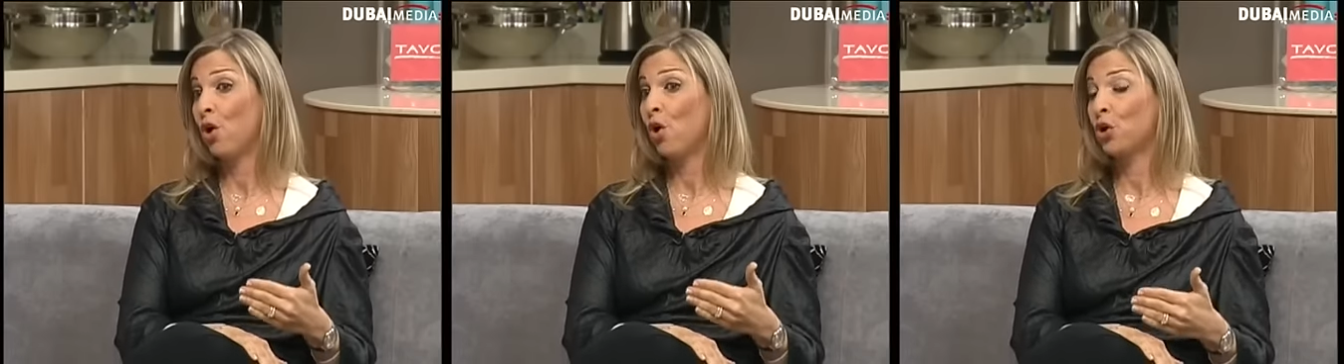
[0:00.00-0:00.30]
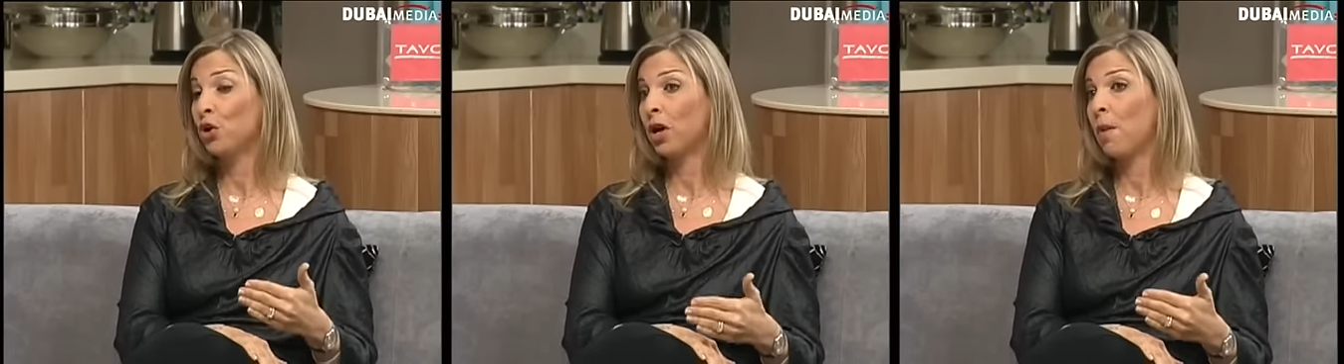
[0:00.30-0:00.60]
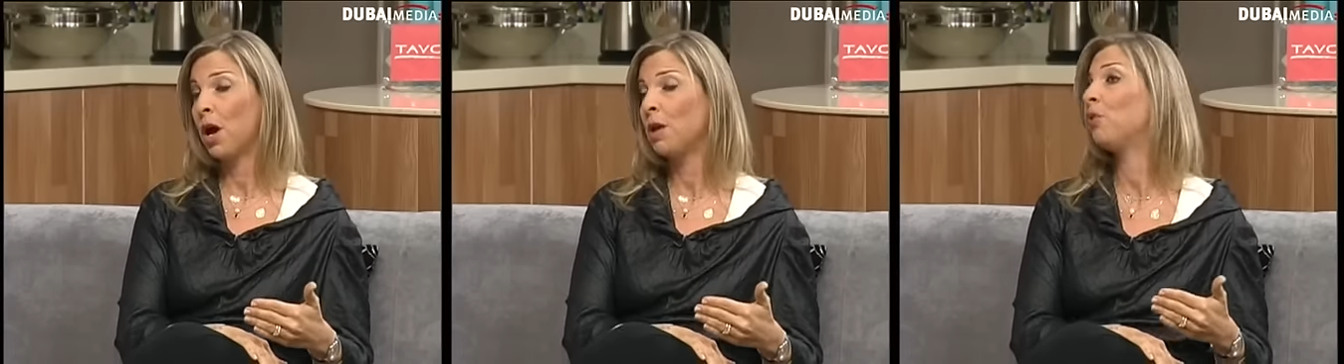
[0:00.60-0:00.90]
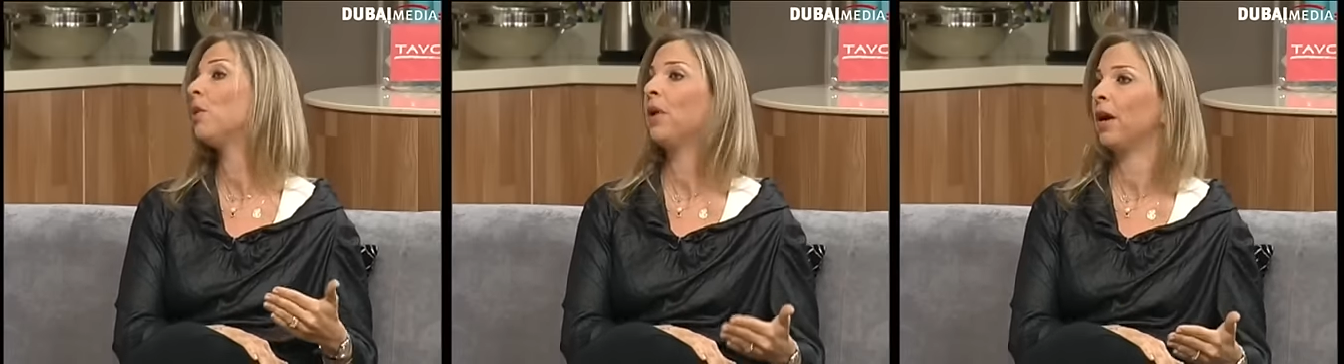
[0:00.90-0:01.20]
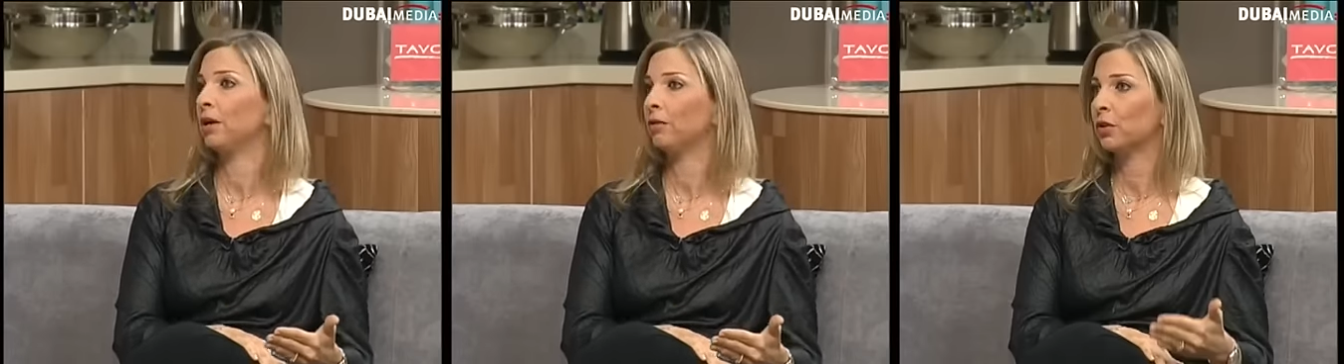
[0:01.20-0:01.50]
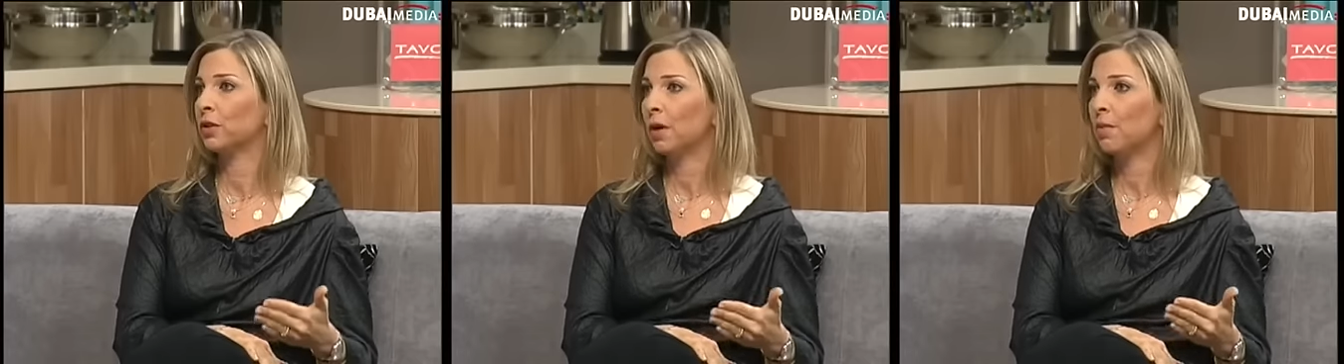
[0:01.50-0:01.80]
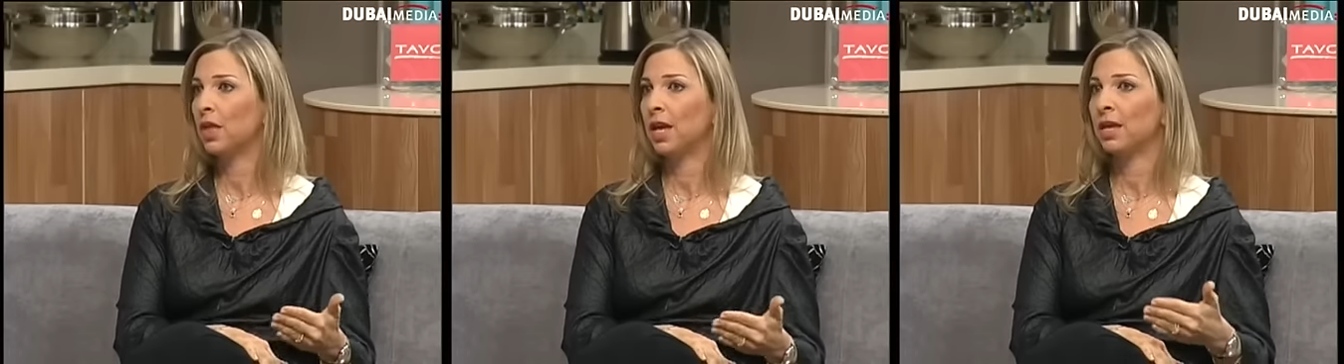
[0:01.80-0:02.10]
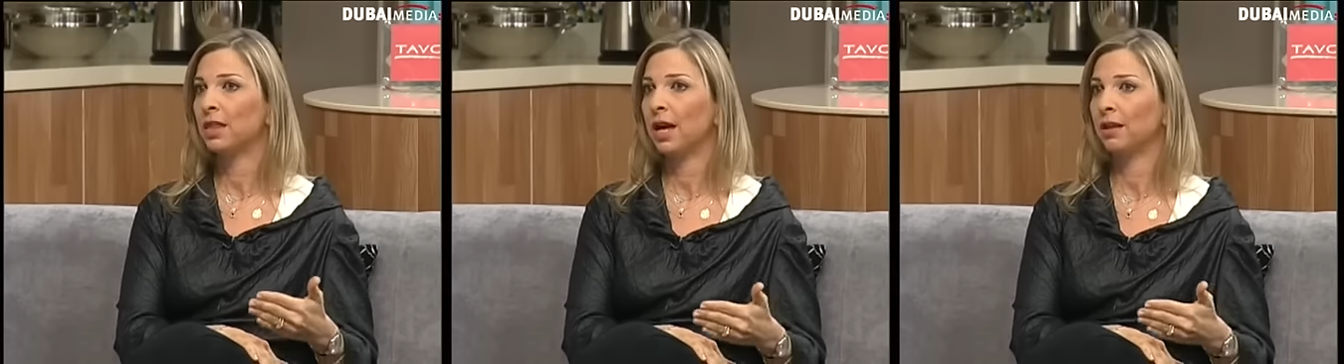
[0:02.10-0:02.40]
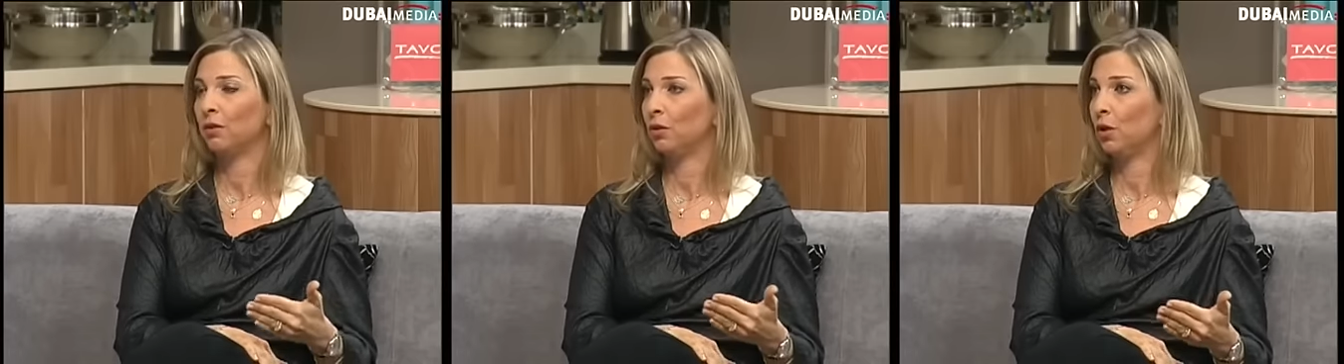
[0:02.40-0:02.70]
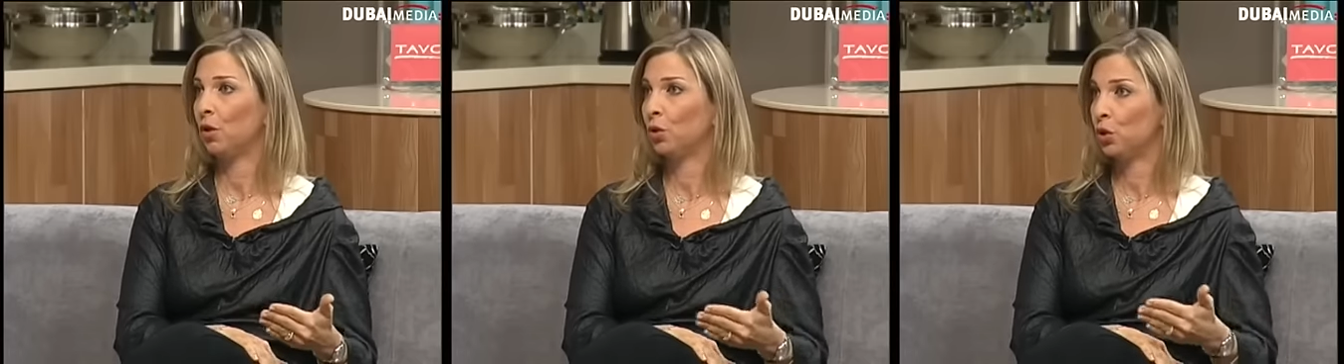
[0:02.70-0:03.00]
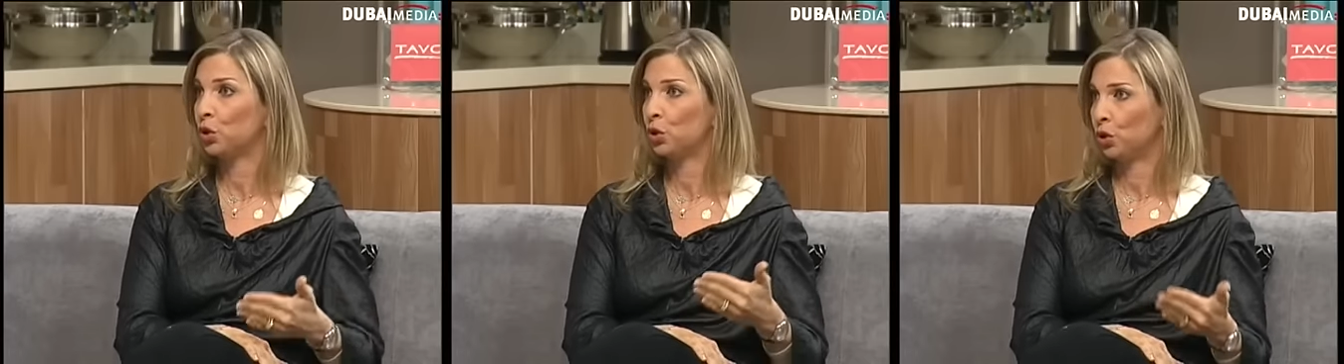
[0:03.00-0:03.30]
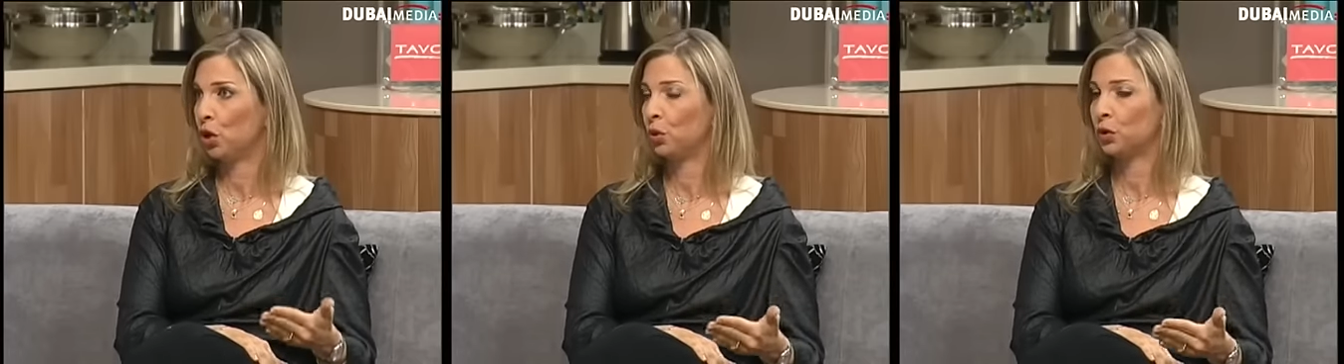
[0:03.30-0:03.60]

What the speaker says: or you come unprepared for something that, you know, you should know.